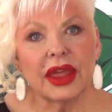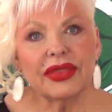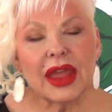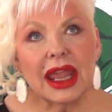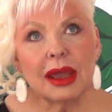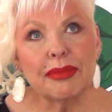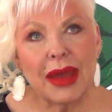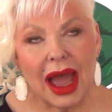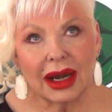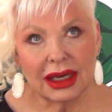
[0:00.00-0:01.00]
The thing
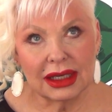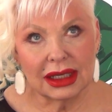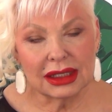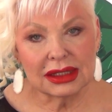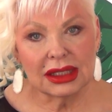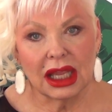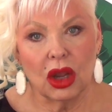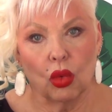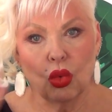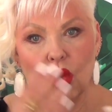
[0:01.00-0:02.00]
about it is
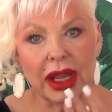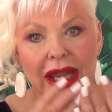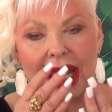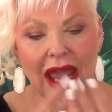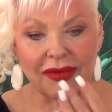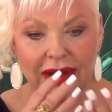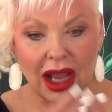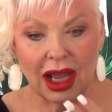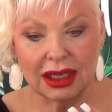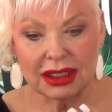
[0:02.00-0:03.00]
we have
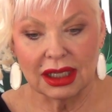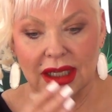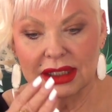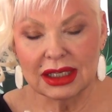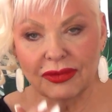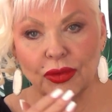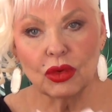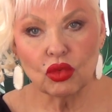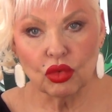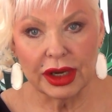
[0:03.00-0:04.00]
got
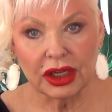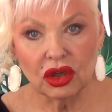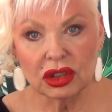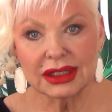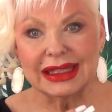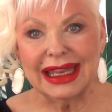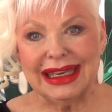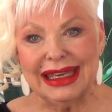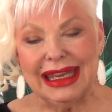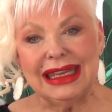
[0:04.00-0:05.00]
different wrinkles
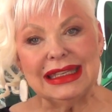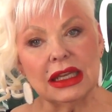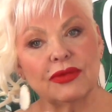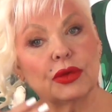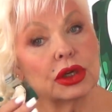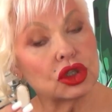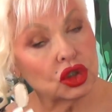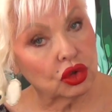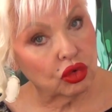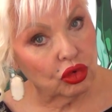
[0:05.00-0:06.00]
that need different
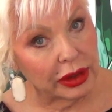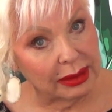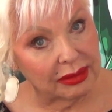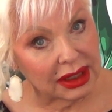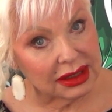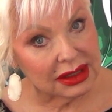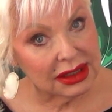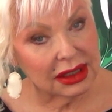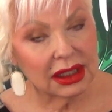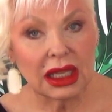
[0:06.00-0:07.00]

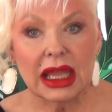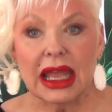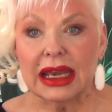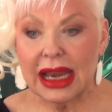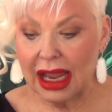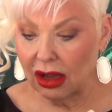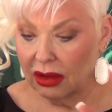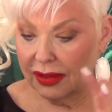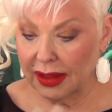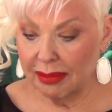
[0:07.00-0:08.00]
treatments. Now,
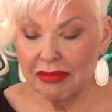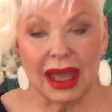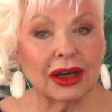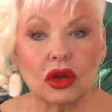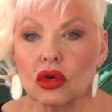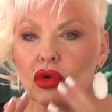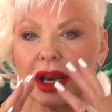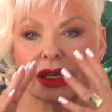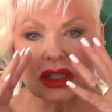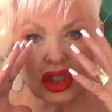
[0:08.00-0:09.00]
the medical
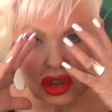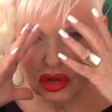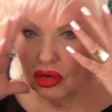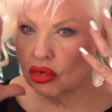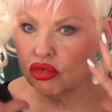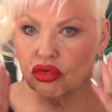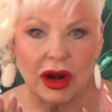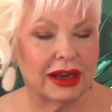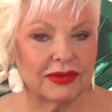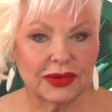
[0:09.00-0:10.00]
grade is
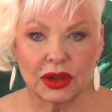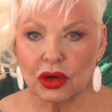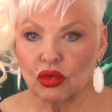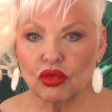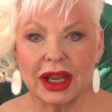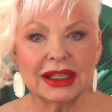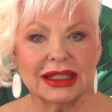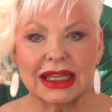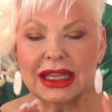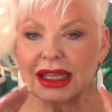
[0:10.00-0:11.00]
great for the
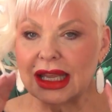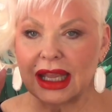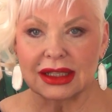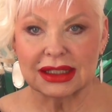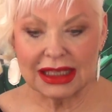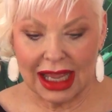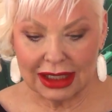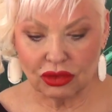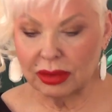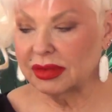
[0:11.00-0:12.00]
resting and
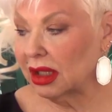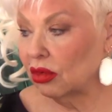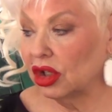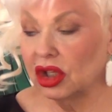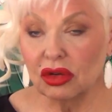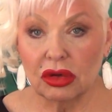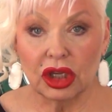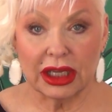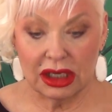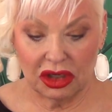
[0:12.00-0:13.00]
static trims that you
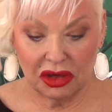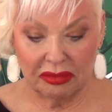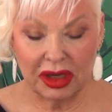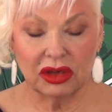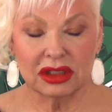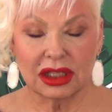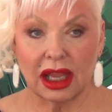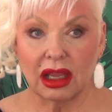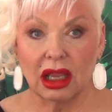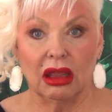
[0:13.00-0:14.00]
look in your mirror and
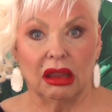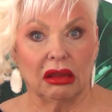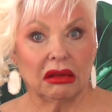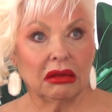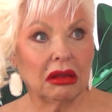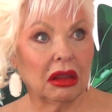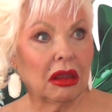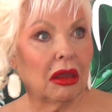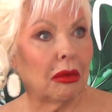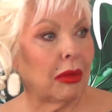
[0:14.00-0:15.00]
say,
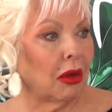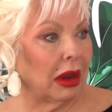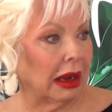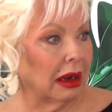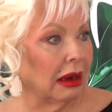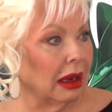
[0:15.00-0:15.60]
oh boy,